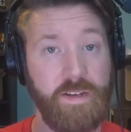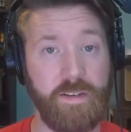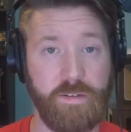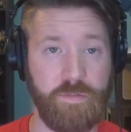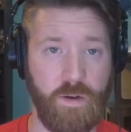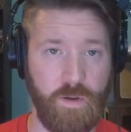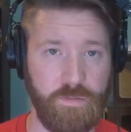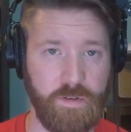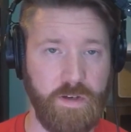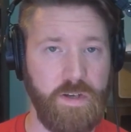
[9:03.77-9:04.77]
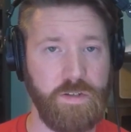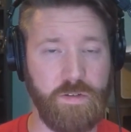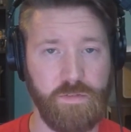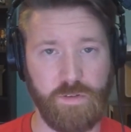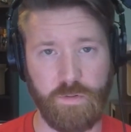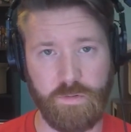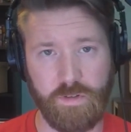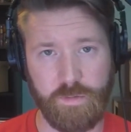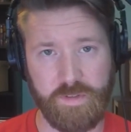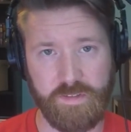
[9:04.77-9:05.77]
If, however, you have an old
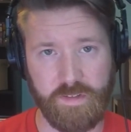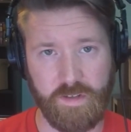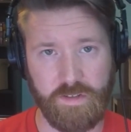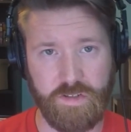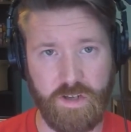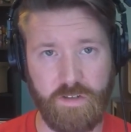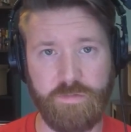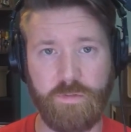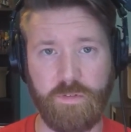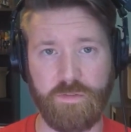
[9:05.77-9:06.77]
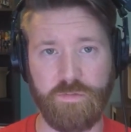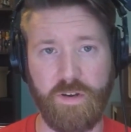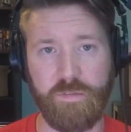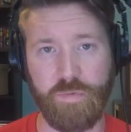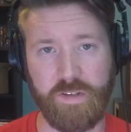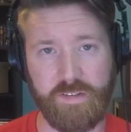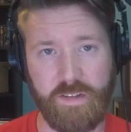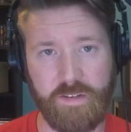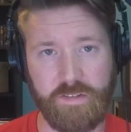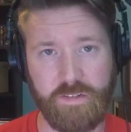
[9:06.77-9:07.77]
army sitting on a shelf, or a friend brings
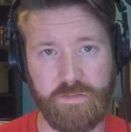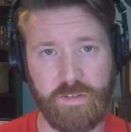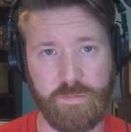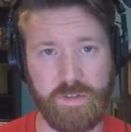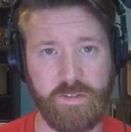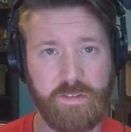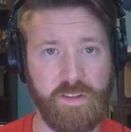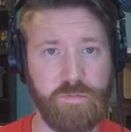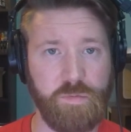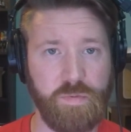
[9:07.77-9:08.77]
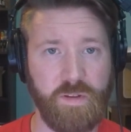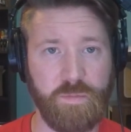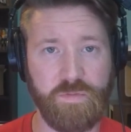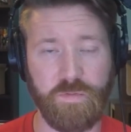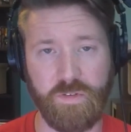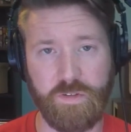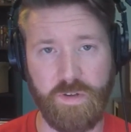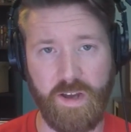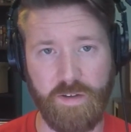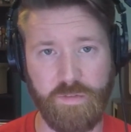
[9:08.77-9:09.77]
theirs over because they've been playing before you
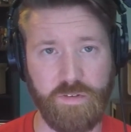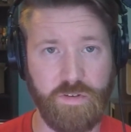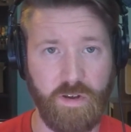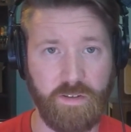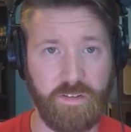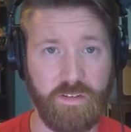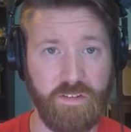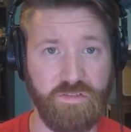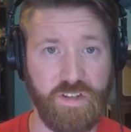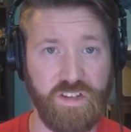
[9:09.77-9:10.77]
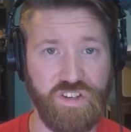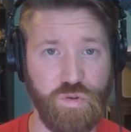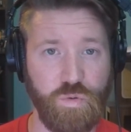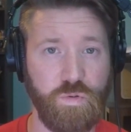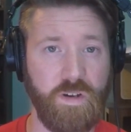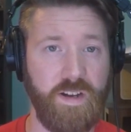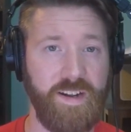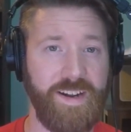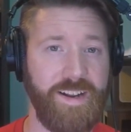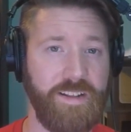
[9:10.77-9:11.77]
have and they're trying to get you
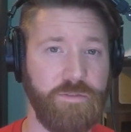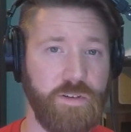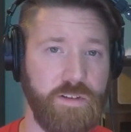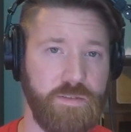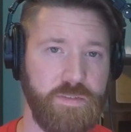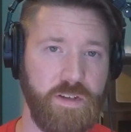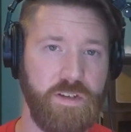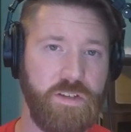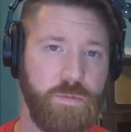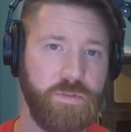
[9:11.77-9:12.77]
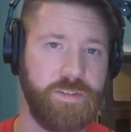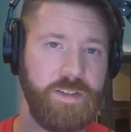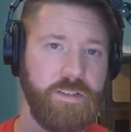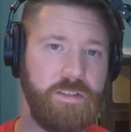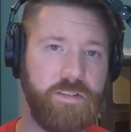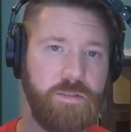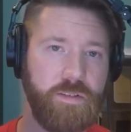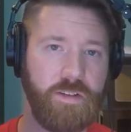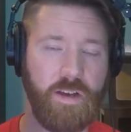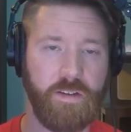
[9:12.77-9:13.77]
involved, you will need to do the
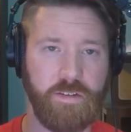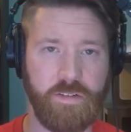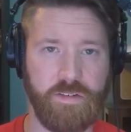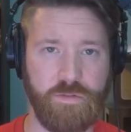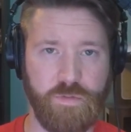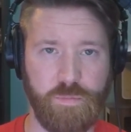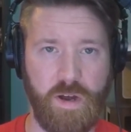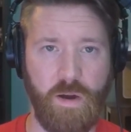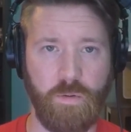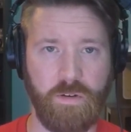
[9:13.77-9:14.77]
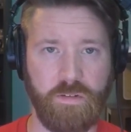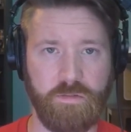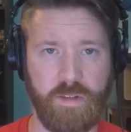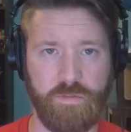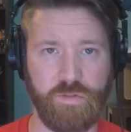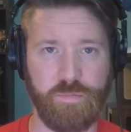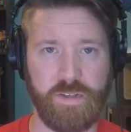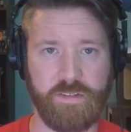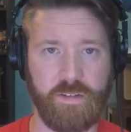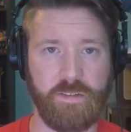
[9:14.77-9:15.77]
calculation for power level
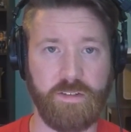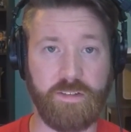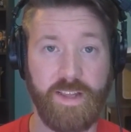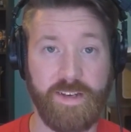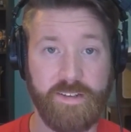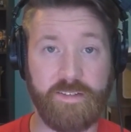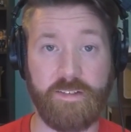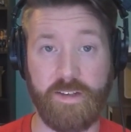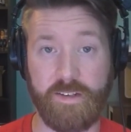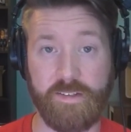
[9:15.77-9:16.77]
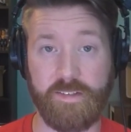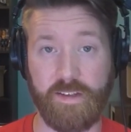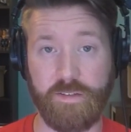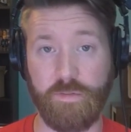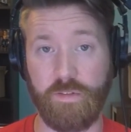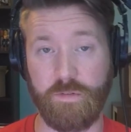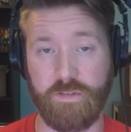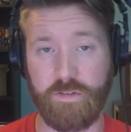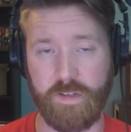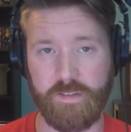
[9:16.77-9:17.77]
based on the latest data sets for those
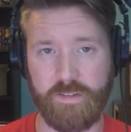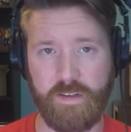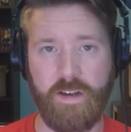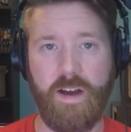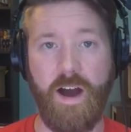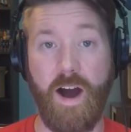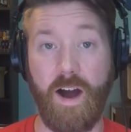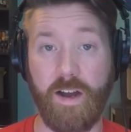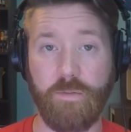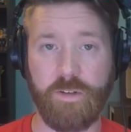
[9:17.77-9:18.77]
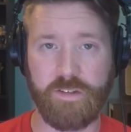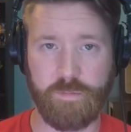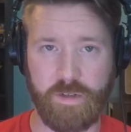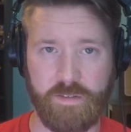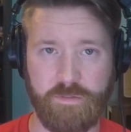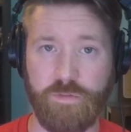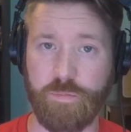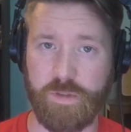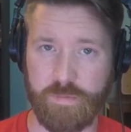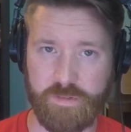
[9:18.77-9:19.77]
units. I recommend for
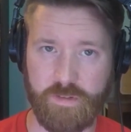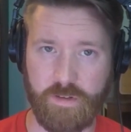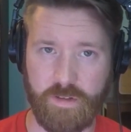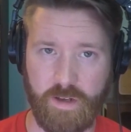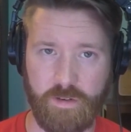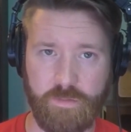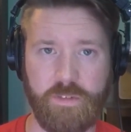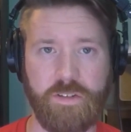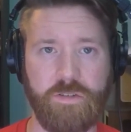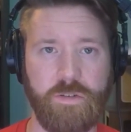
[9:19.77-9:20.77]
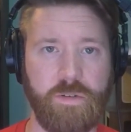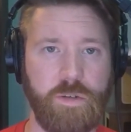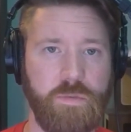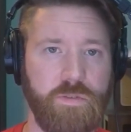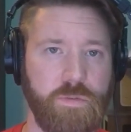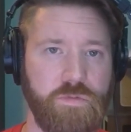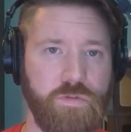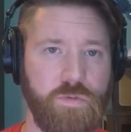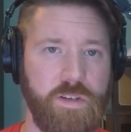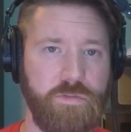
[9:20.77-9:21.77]
people starting out that you go anywhere from
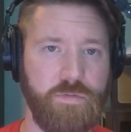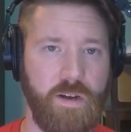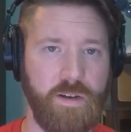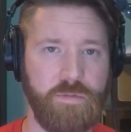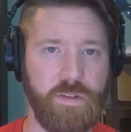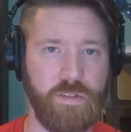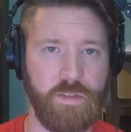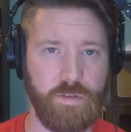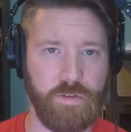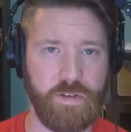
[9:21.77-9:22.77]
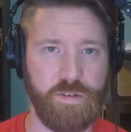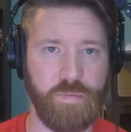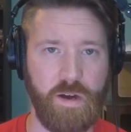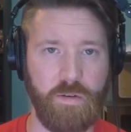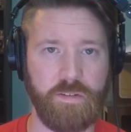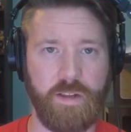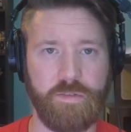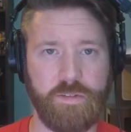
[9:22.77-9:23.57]
25 to 30 power level.